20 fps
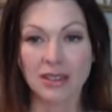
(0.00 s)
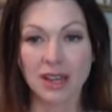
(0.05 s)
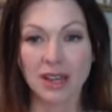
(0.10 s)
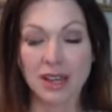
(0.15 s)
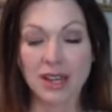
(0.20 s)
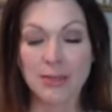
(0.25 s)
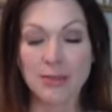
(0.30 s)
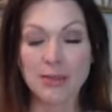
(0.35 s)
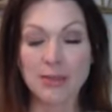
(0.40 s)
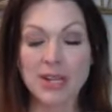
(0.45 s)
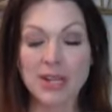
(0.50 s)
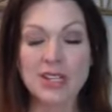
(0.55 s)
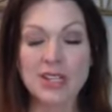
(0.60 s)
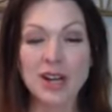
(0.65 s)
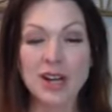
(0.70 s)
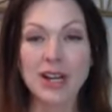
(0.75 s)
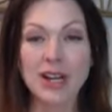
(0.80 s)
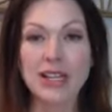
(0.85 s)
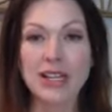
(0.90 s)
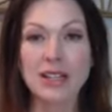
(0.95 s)
You must
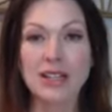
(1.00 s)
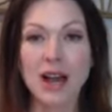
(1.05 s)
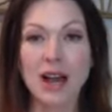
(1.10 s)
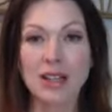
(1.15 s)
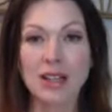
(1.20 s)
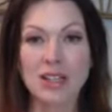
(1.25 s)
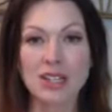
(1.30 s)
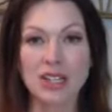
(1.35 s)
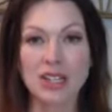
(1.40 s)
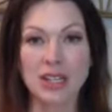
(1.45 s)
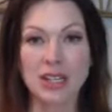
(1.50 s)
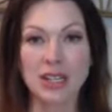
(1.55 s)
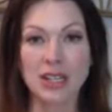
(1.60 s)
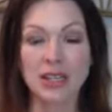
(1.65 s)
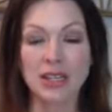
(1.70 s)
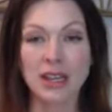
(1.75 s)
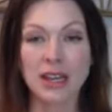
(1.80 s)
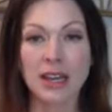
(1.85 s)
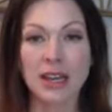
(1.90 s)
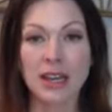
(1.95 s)
start
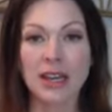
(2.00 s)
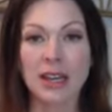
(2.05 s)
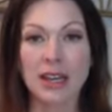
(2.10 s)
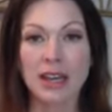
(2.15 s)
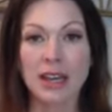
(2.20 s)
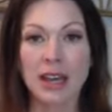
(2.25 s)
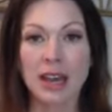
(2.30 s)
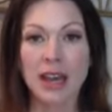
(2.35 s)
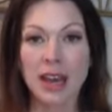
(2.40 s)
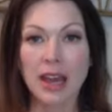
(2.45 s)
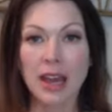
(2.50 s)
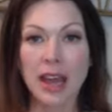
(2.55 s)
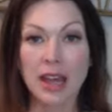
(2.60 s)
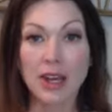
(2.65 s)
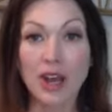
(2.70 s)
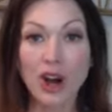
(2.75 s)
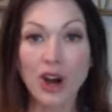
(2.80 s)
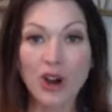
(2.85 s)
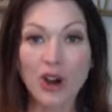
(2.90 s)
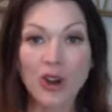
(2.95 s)
acknowledging
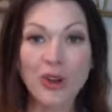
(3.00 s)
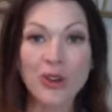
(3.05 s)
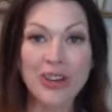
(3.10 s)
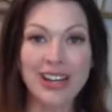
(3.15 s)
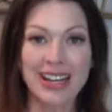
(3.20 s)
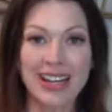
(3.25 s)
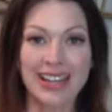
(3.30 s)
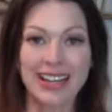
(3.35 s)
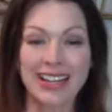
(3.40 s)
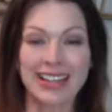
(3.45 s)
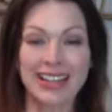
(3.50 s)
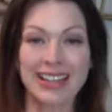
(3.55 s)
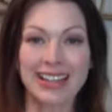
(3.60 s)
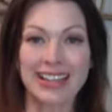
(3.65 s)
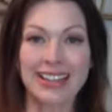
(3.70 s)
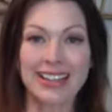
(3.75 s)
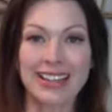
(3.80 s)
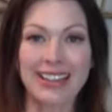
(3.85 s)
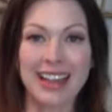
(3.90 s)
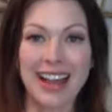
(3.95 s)
and
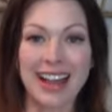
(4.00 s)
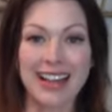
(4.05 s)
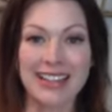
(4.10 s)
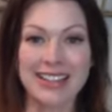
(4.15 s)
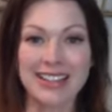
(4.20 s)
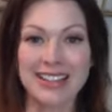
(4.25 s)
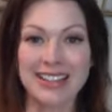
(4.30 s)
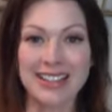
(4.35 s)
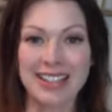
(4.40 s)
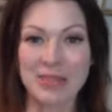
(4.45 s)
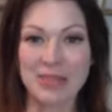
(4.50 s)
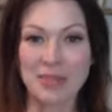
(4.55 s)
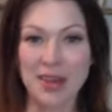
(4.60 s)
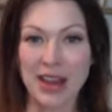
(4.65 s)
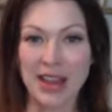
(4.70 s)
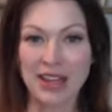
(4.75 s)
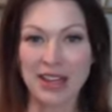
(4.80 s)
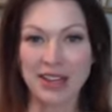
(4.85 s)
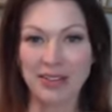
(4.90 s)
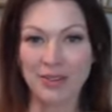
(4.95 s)
owning as it's
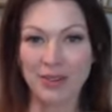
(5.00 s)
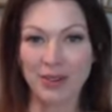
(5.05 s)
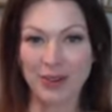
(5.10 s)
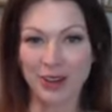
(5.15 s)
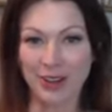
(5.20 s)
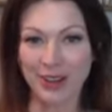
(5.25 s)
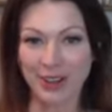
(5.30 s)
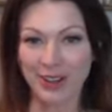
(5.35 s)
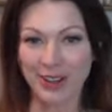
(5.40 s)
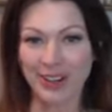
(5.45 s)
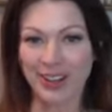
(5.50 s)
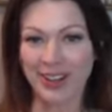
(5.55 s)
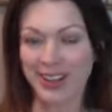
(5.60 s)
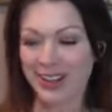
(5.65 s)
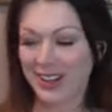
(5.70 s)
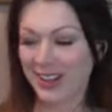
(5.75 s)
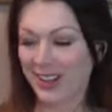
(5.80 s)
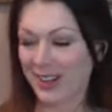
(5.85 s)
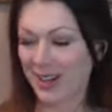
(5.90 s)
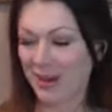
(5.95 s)
expanding for you.
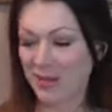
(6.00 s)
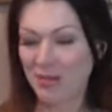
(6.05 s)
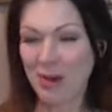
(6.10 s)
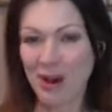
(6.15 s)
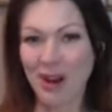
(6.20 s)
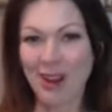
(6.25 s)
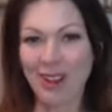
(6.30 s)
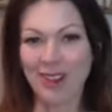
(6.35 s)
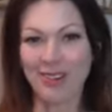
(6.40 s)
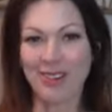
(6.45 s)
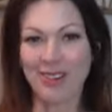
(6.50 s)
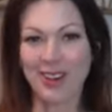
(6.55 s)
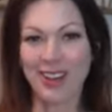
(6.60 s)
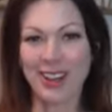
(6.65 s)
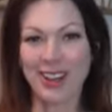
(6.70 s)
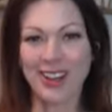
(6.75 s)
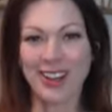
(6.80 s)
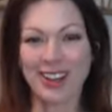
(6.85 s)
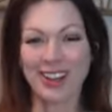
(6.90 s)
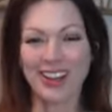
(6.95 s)

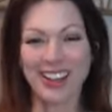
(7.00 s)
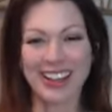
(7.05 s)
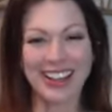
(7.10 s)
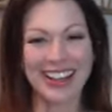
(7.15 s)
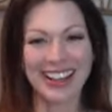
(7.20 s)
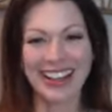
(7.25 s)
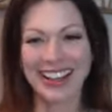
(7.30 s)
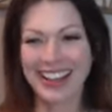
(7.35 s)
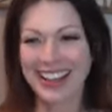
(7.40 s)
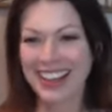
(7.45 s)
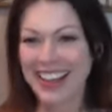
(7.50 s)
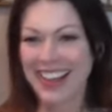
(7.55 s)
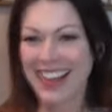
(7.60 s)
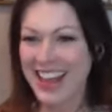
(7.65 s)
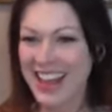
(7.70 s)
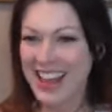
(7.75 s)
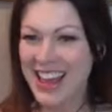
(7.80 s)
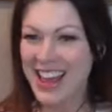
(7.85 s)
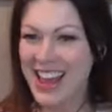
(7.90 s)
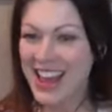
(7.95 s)
Palawa.
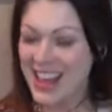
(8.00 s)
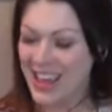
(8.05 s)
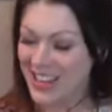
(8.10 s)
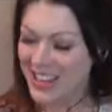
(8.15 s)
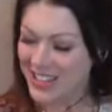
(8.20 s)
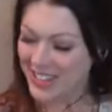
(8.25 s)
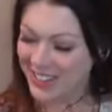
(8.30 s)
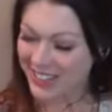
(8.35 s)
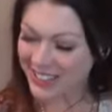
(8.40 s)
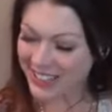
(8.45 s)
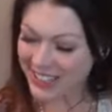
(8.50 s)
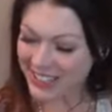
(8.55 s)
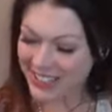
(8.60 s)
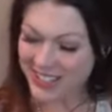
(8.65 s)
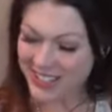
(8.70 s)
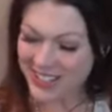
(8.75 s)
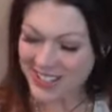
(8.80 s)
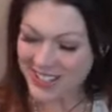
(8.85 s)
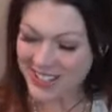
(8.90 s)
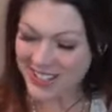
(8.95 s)
You're a
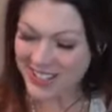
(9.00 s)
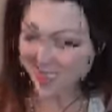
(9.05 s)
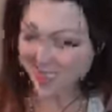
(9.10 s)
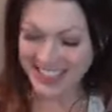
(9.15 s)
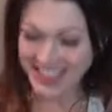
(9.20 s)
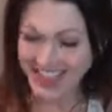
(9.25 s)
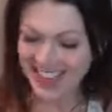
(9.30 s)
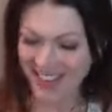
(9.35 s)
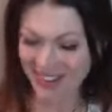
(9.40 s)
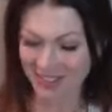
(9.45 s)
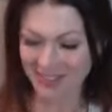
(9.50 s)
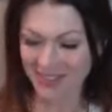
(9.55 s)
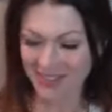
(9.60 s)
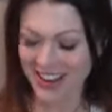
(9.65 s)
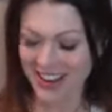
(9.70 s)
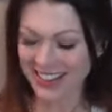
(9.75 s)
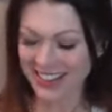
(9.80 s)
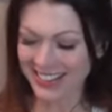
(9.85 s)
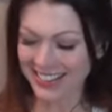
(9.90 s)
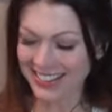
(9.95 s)
kook today,
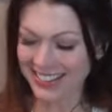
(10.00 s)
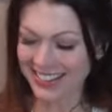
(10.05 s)
friend.